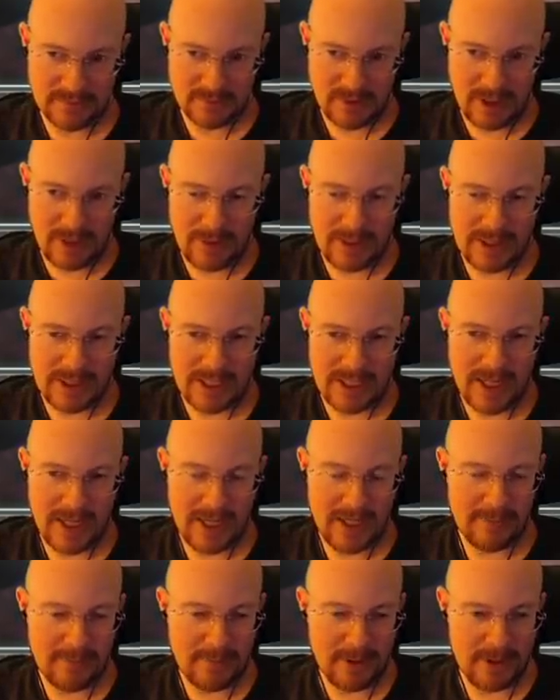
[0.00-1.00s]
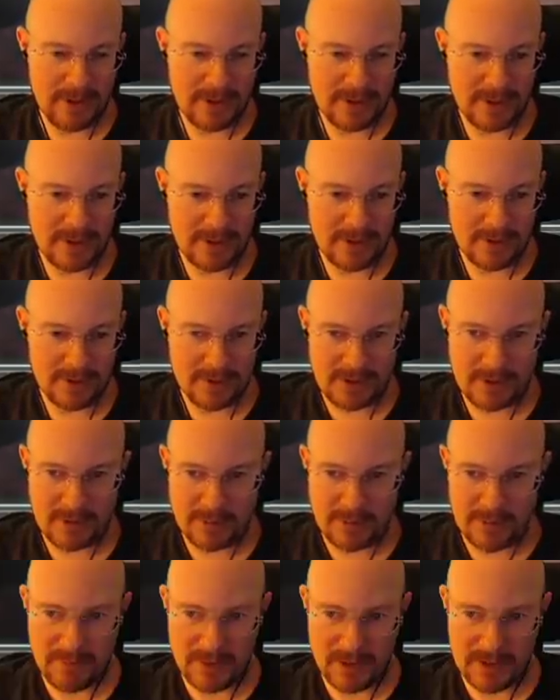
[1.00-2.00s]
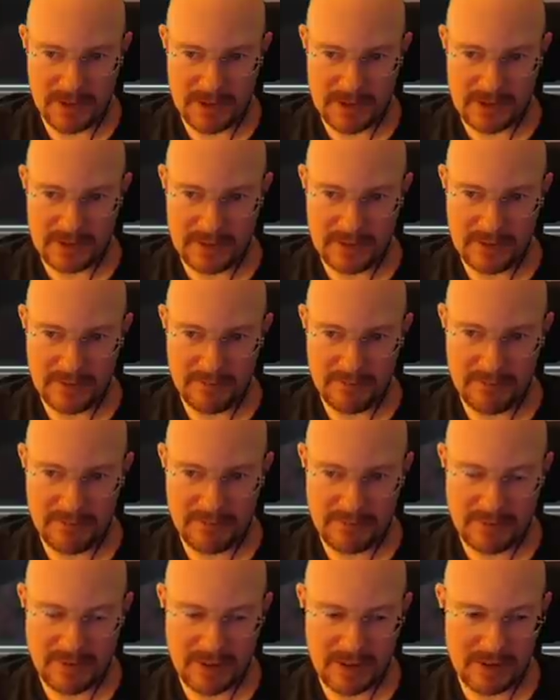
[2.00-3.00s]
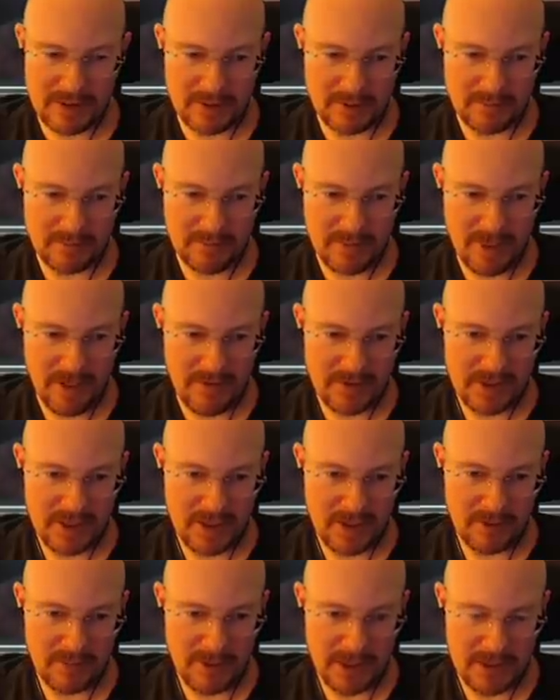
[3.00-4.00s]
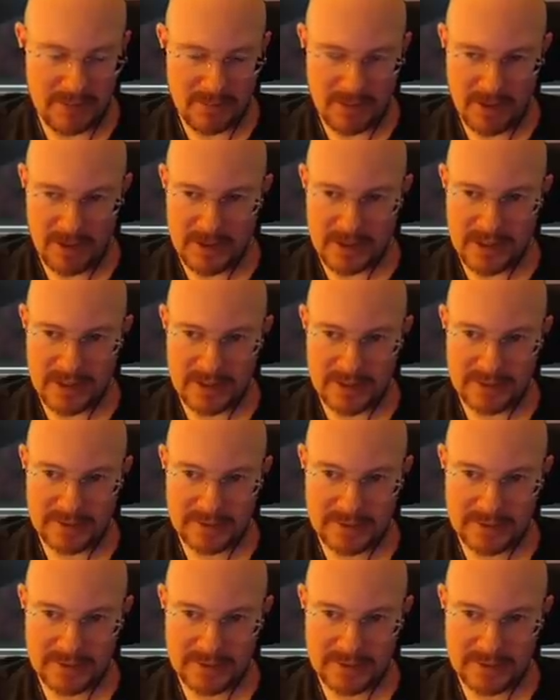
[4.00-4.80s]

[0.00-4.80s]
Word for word: Why do I say hate puns and then do stupid puns? Because they're FTL-based puns.